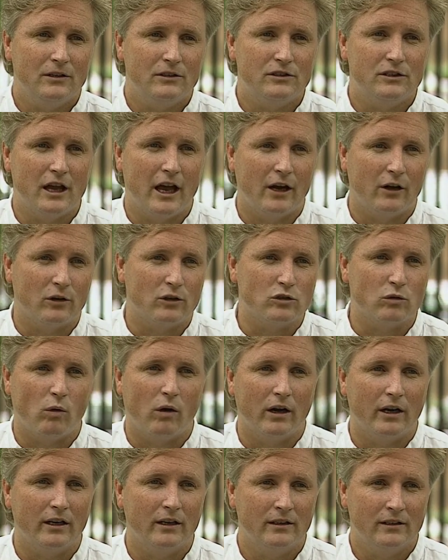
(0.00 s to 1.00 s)
ten or
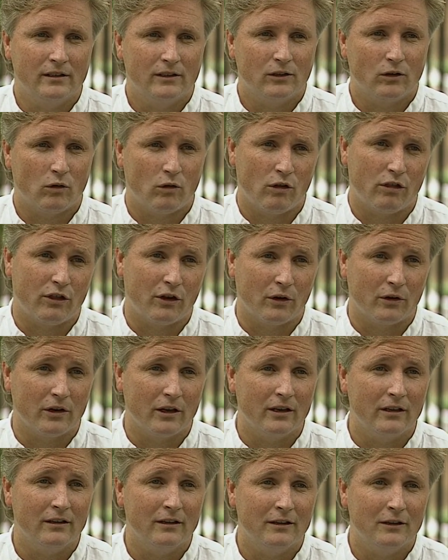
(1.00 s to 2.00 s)
twenty or
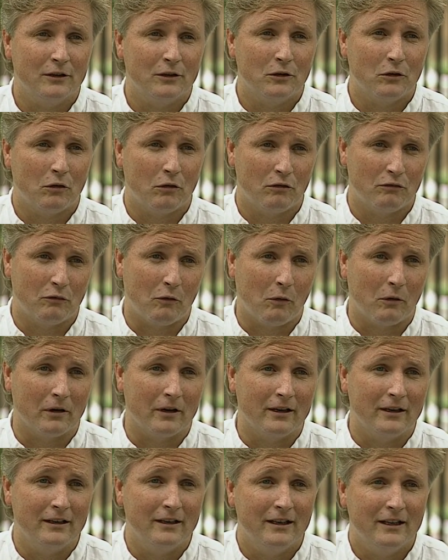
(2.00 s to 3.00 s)
thirty or
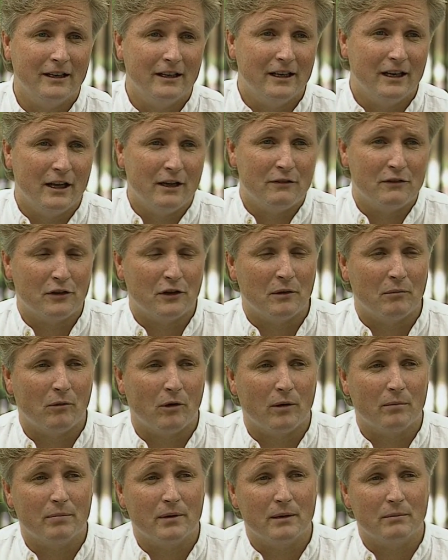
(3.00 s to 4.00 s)
forty if you get
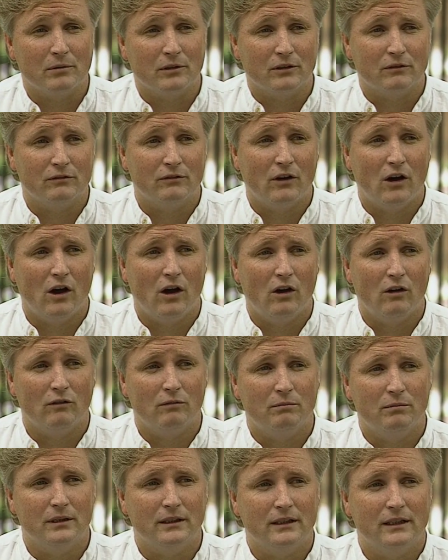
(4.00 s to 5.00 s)
more people involved.
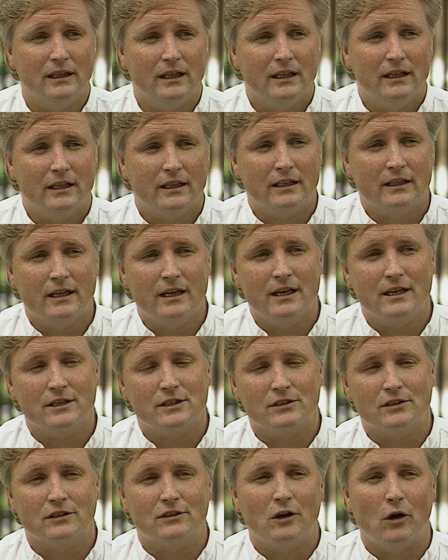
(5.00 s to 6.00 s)
But the key is
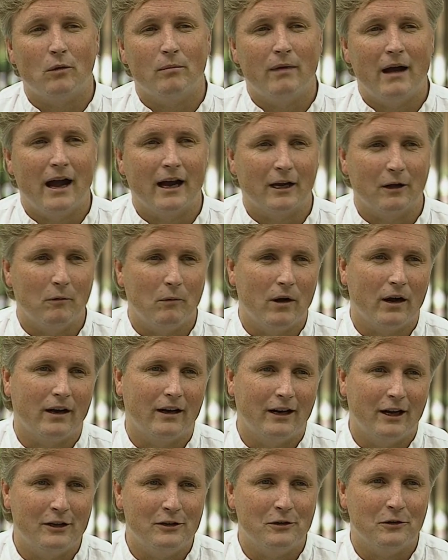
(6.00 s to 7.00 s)
to go back and what can
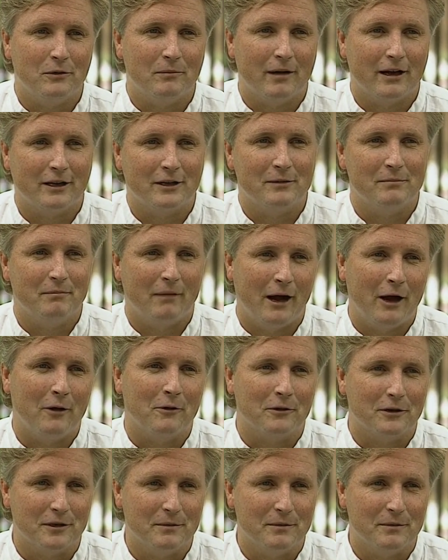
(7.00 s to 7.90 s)
I do in my, my own